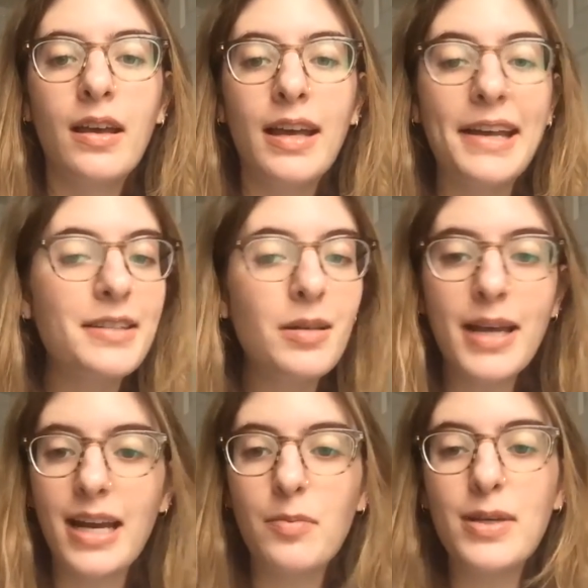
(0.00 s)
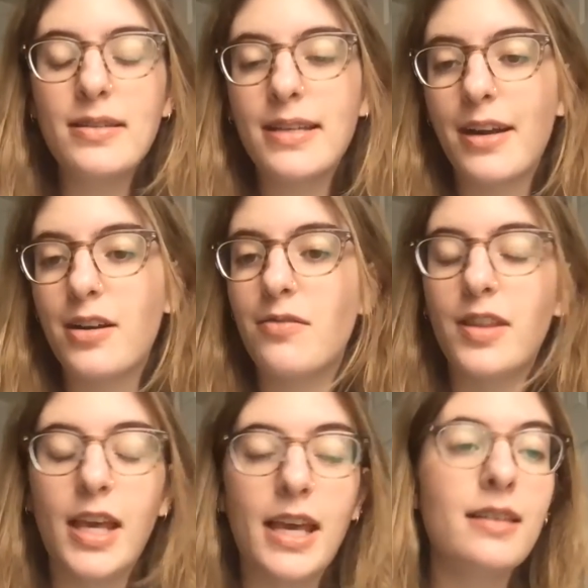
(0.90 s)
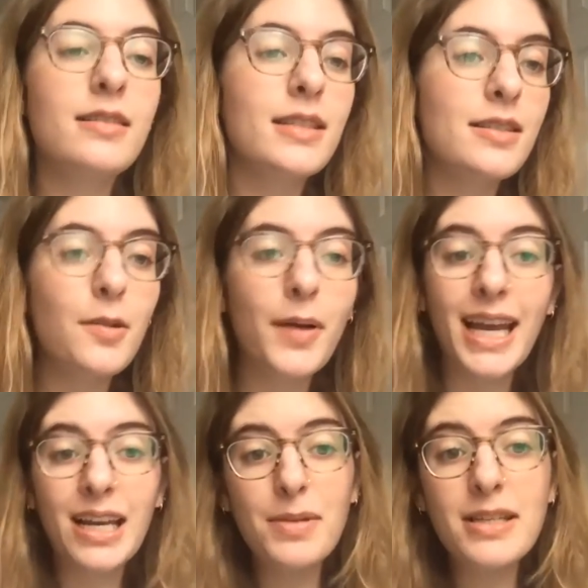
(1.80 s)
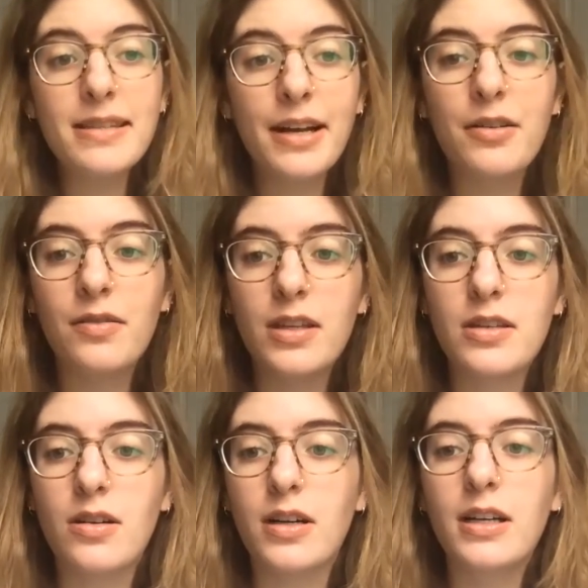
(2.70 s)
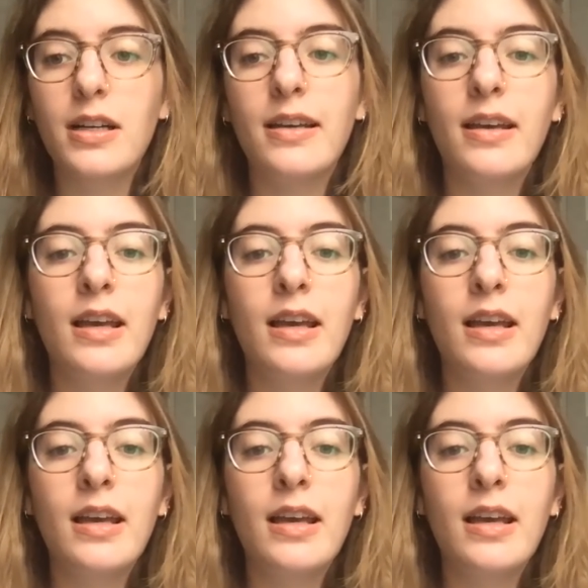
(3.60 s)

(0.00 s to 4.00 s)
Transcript: It's okay to be scared of things, it's okay to be scared of the dark,